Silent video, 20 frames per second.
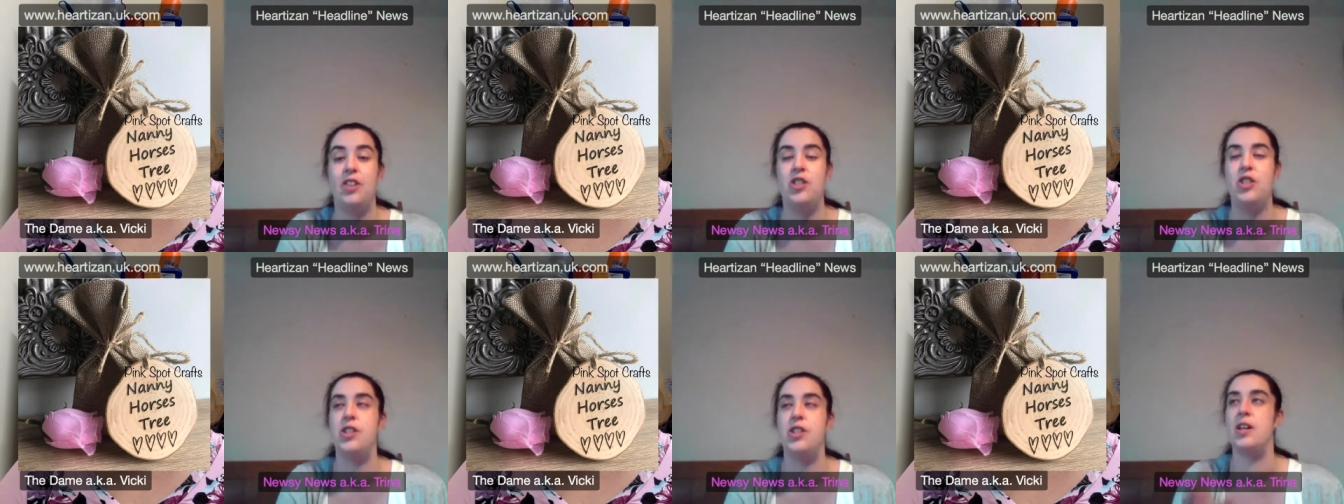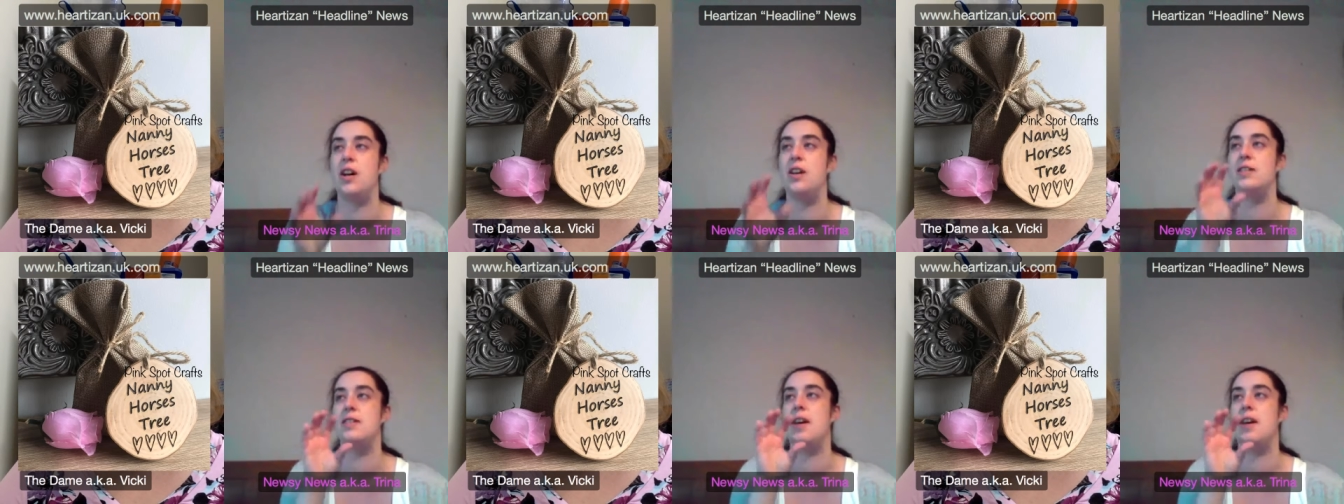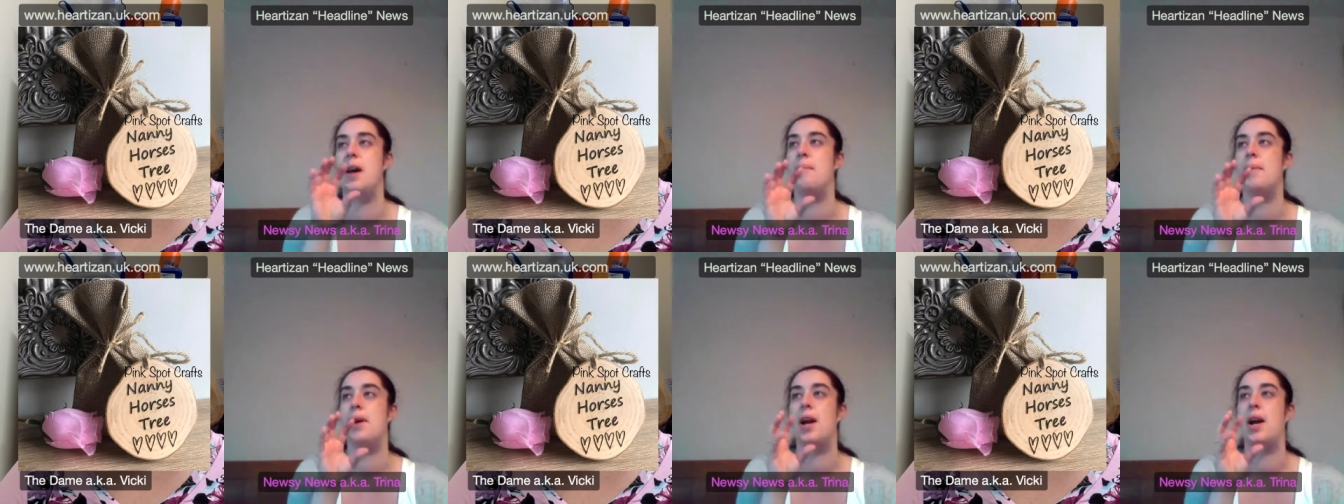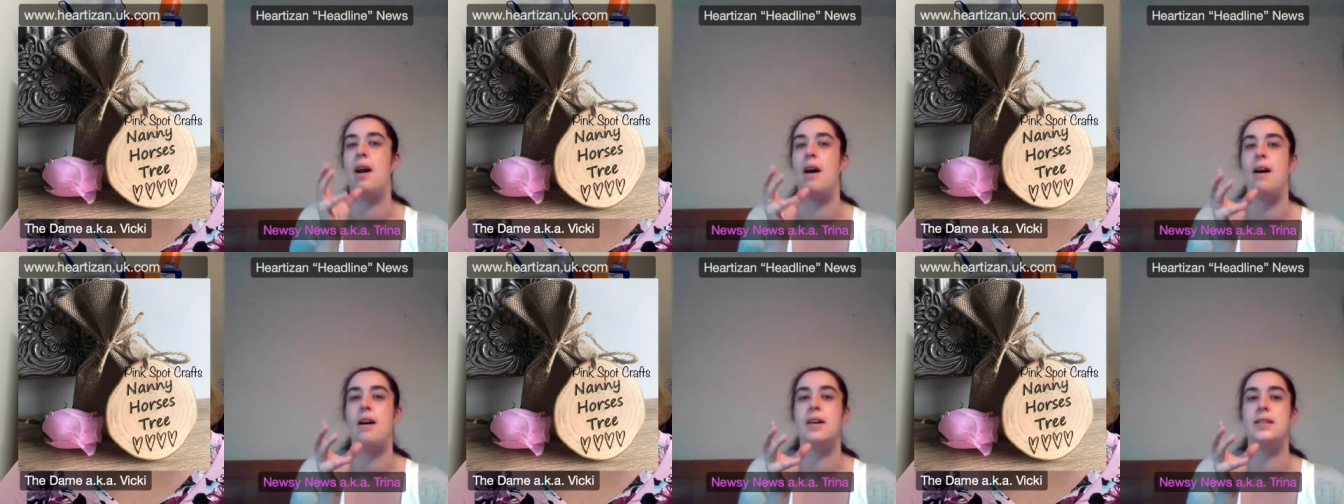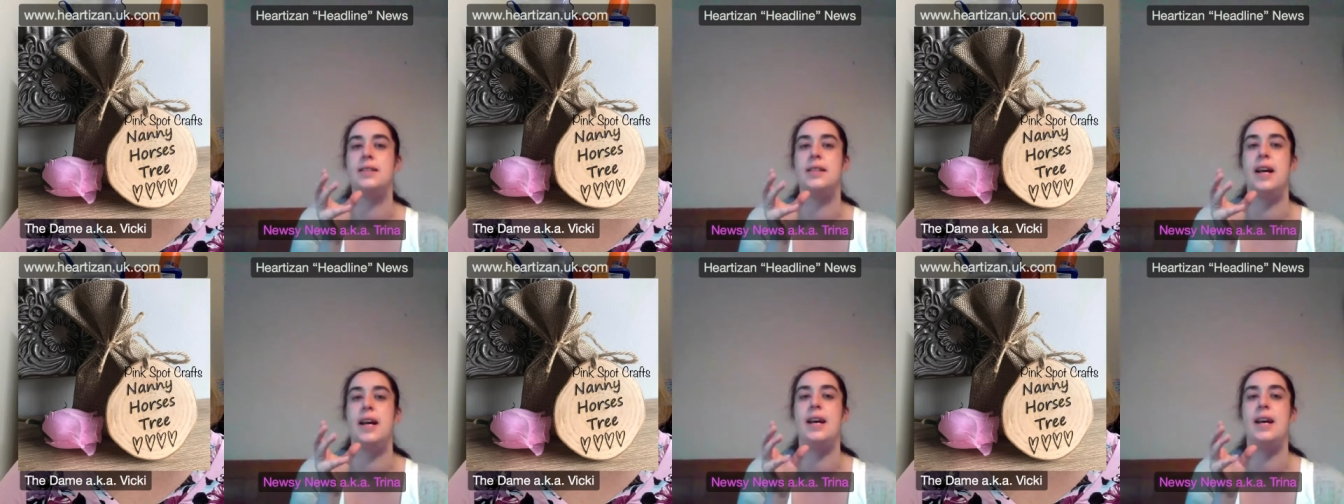she does um,
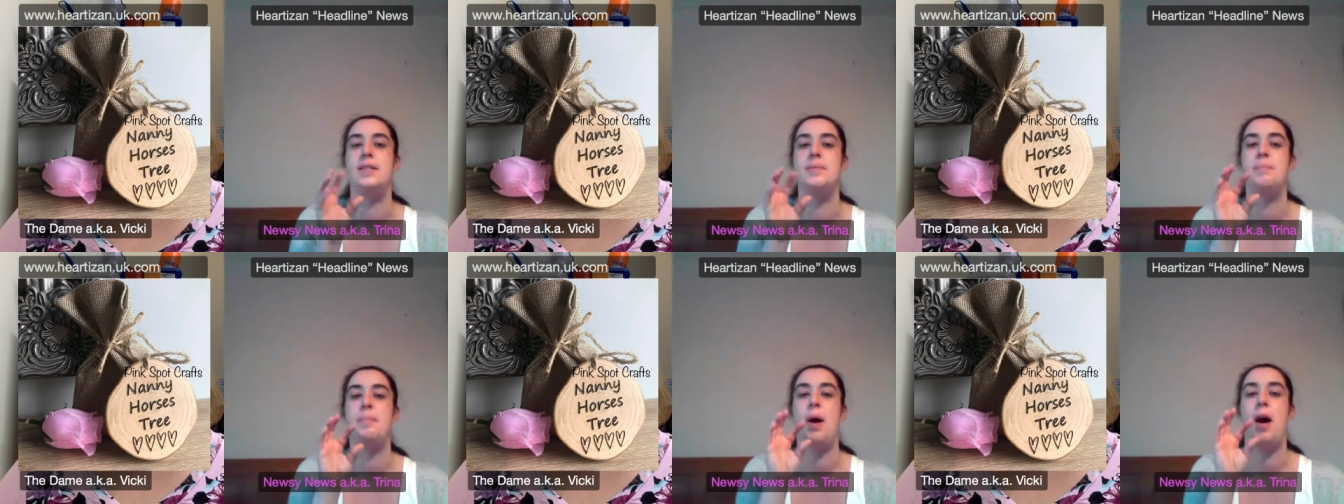glasses,